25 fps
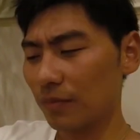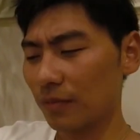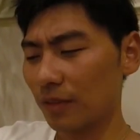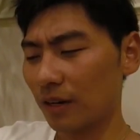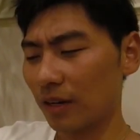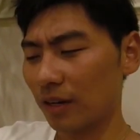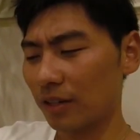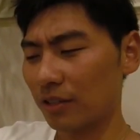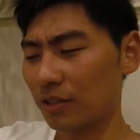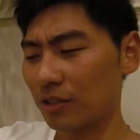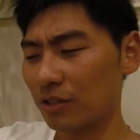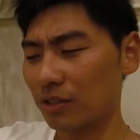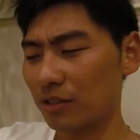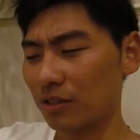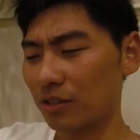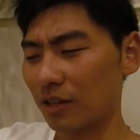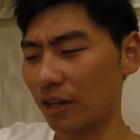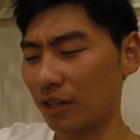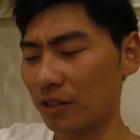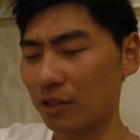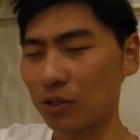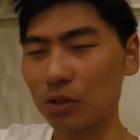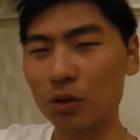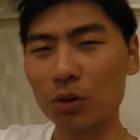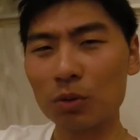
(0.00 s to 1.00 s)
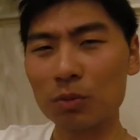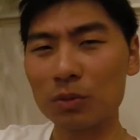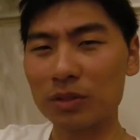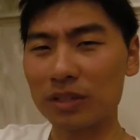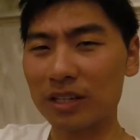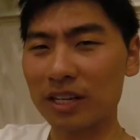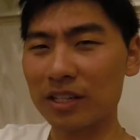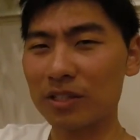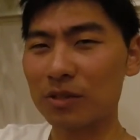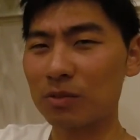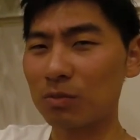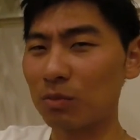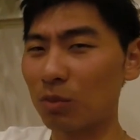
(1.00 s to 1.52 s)
I just hope it
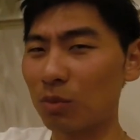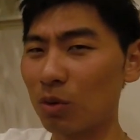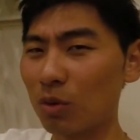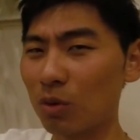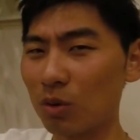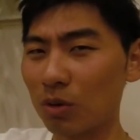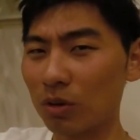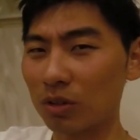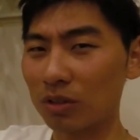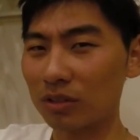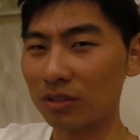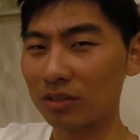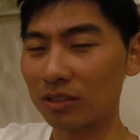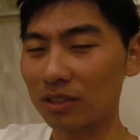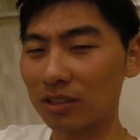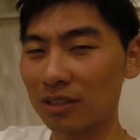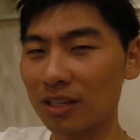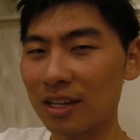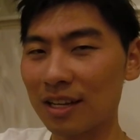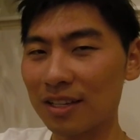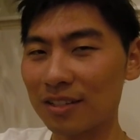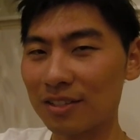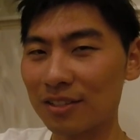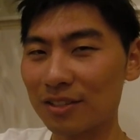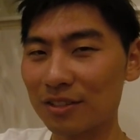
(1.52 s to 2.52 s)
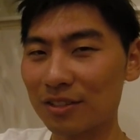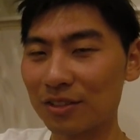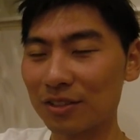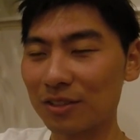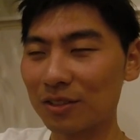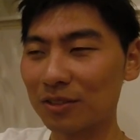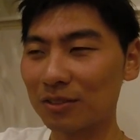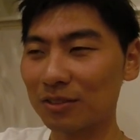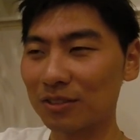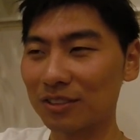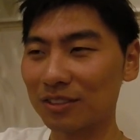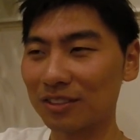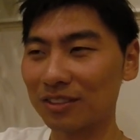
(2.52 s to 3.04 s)
gets more than less, you know,
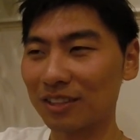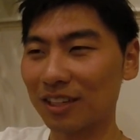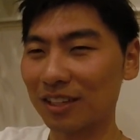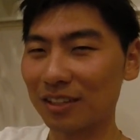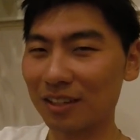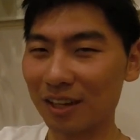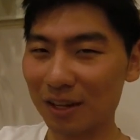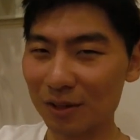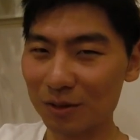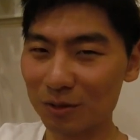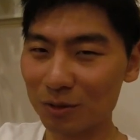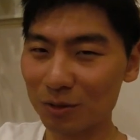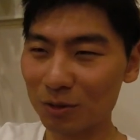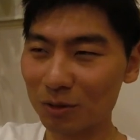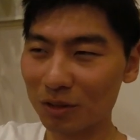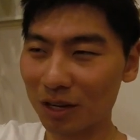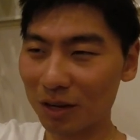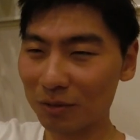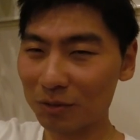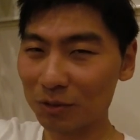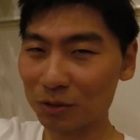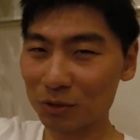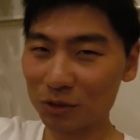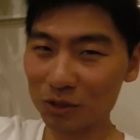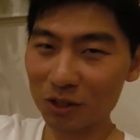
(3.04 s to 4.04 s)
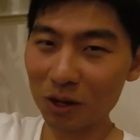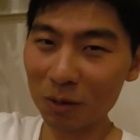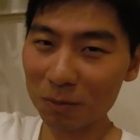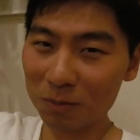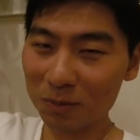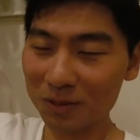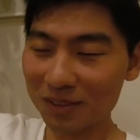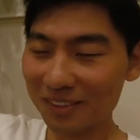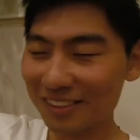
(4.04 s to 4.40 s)
then I don't have to stop.